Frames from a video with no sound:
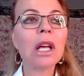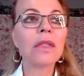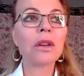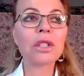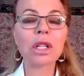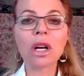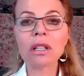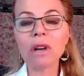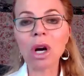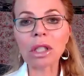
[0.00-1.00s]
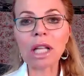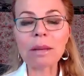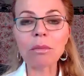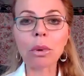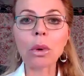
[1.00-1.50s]
There's a lot of
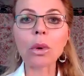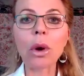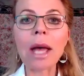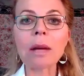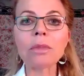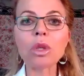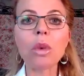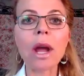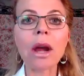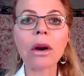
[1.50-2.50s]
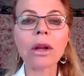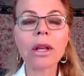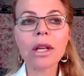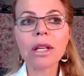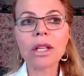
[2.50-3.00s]
online programs where
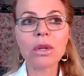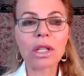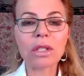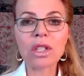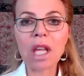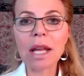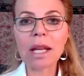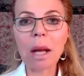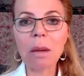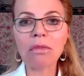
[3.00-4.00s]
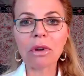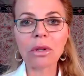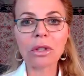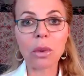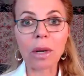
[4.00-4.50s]
you can sign up
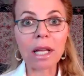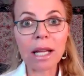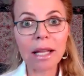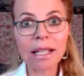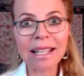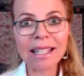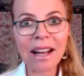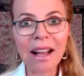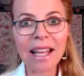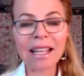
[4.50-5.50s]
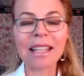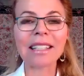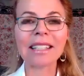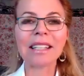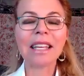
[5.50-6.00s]
for $29.99